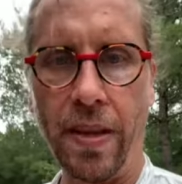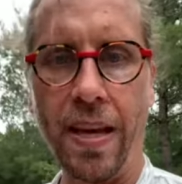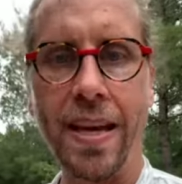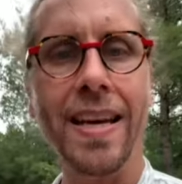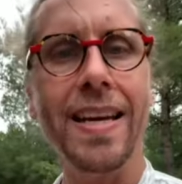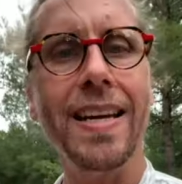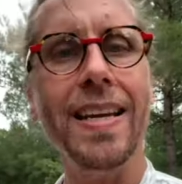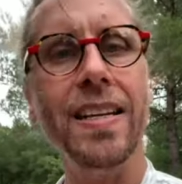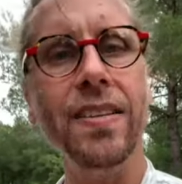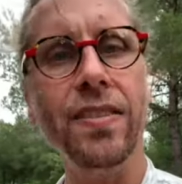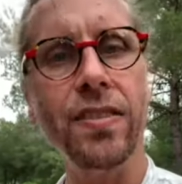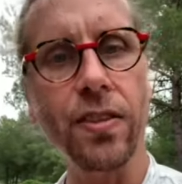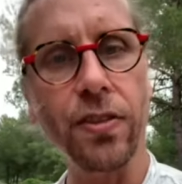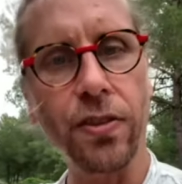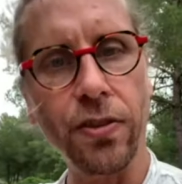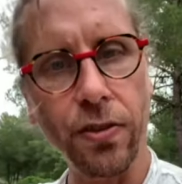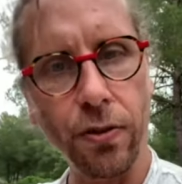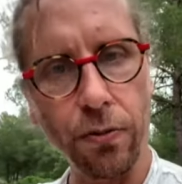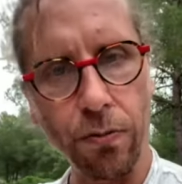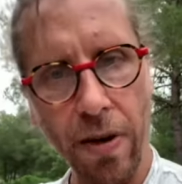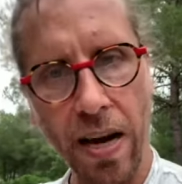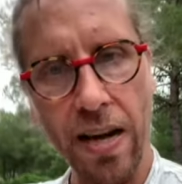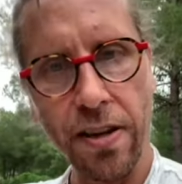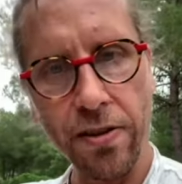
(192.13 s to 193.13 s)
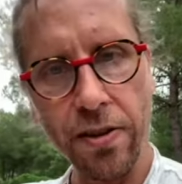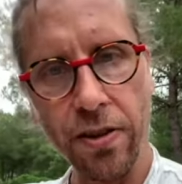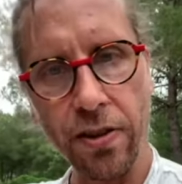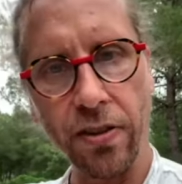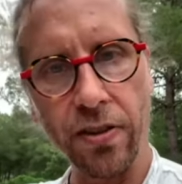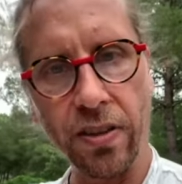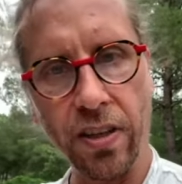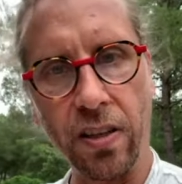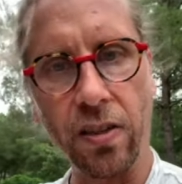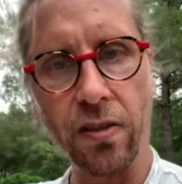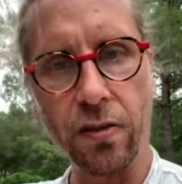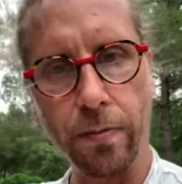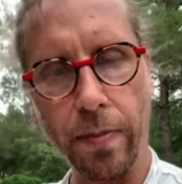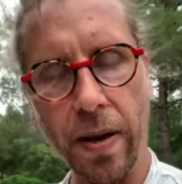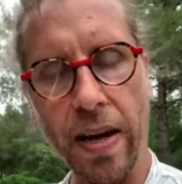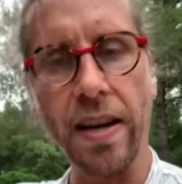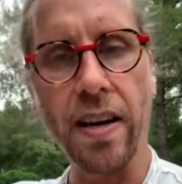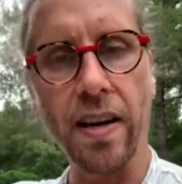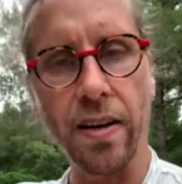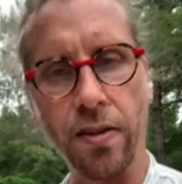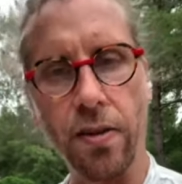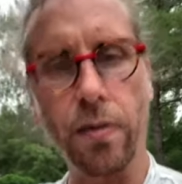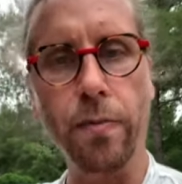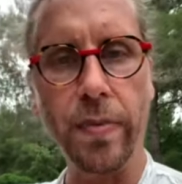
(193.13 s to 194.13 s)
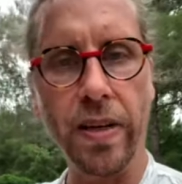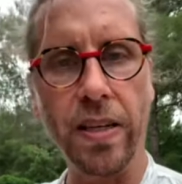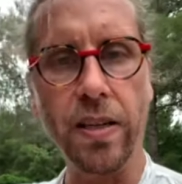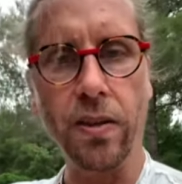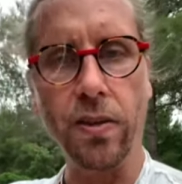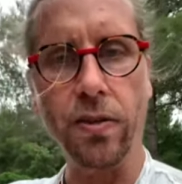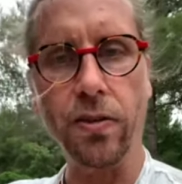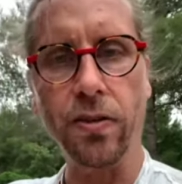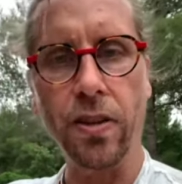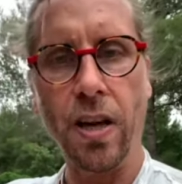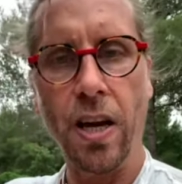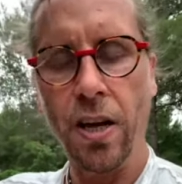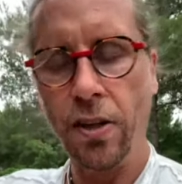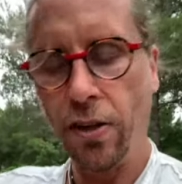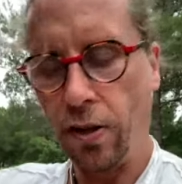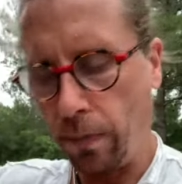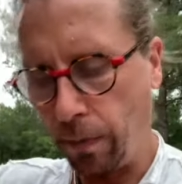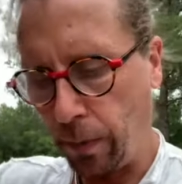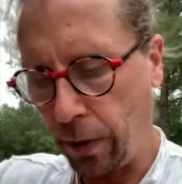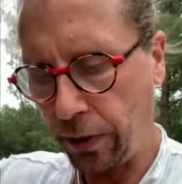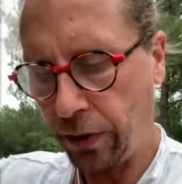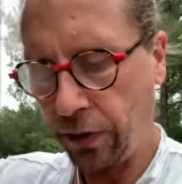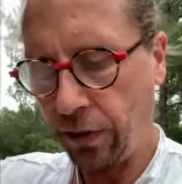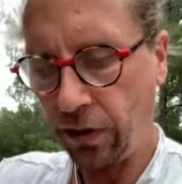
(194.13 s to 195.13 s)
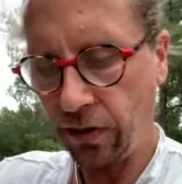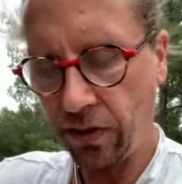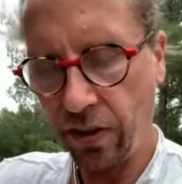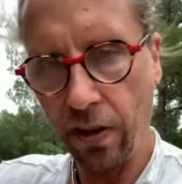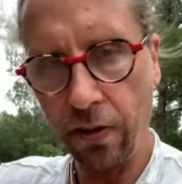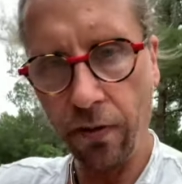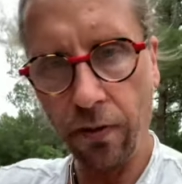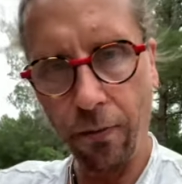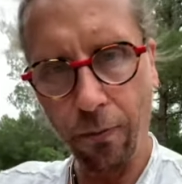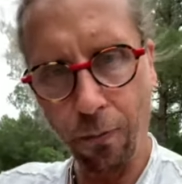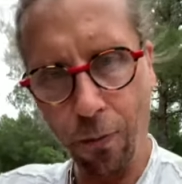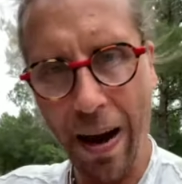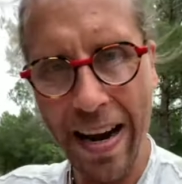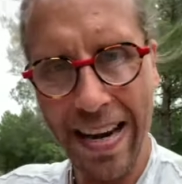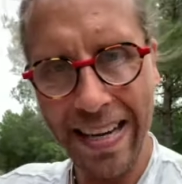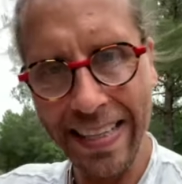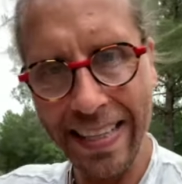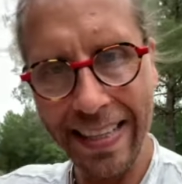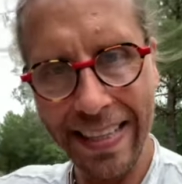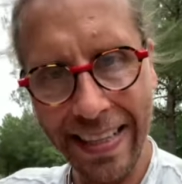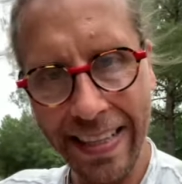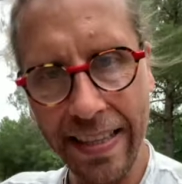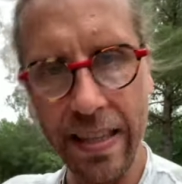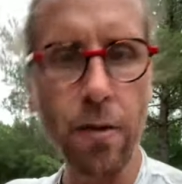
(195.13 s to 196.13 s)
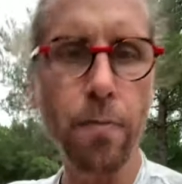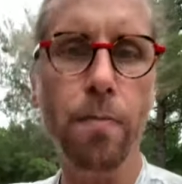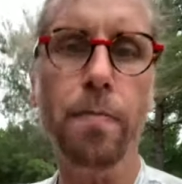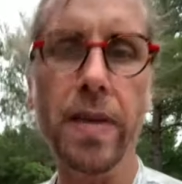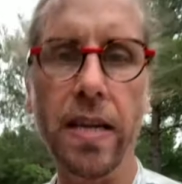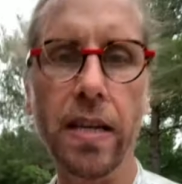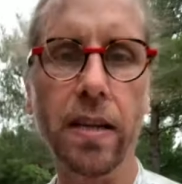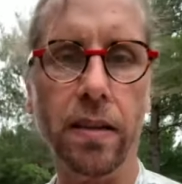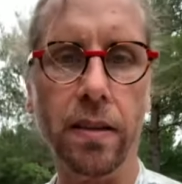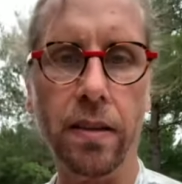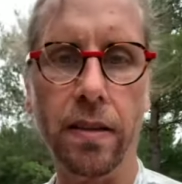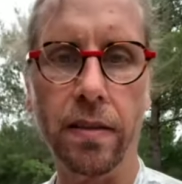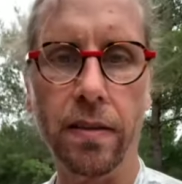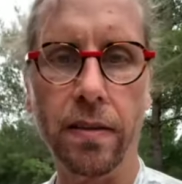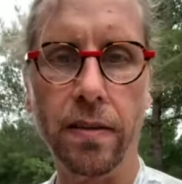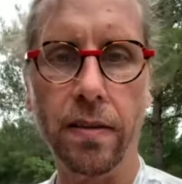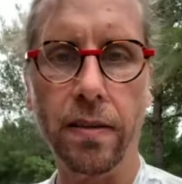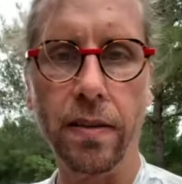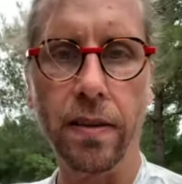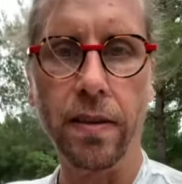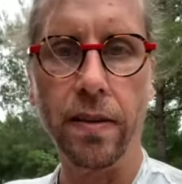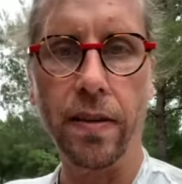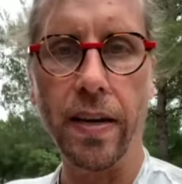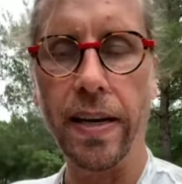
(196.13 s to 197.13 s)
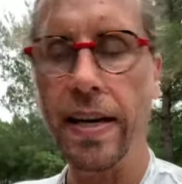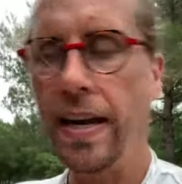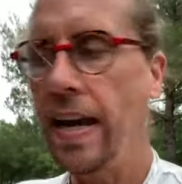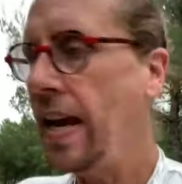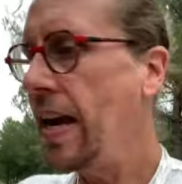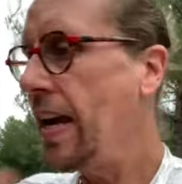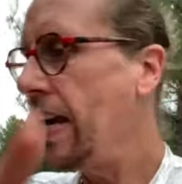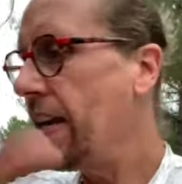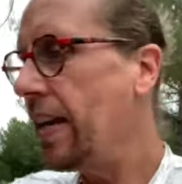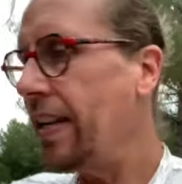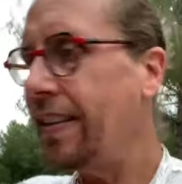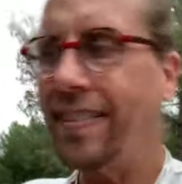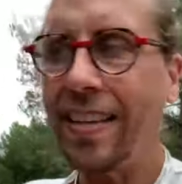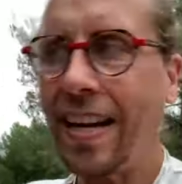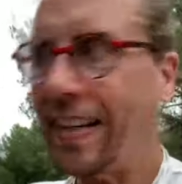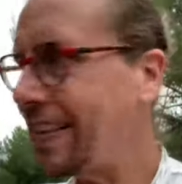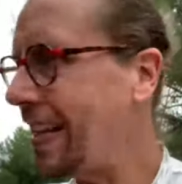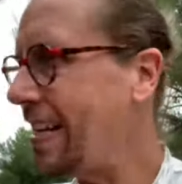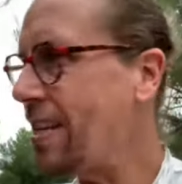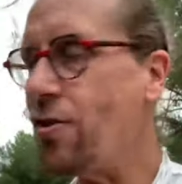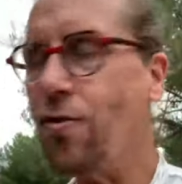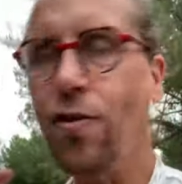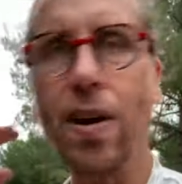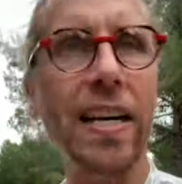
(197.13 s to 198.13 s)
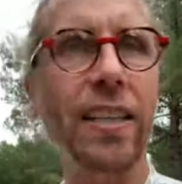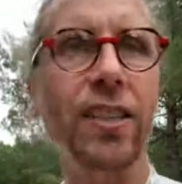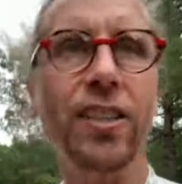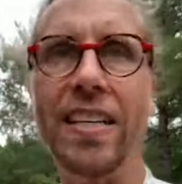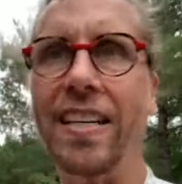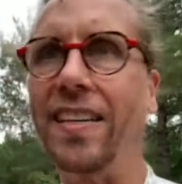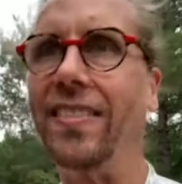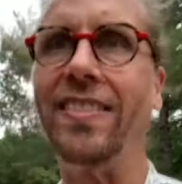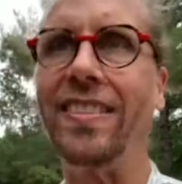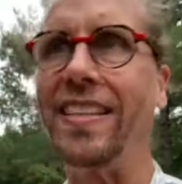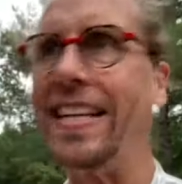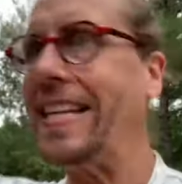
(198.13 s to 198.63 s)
Is to surround yourself by other minnows, to put yourself right in the middle, right? It's not that you actually necessarily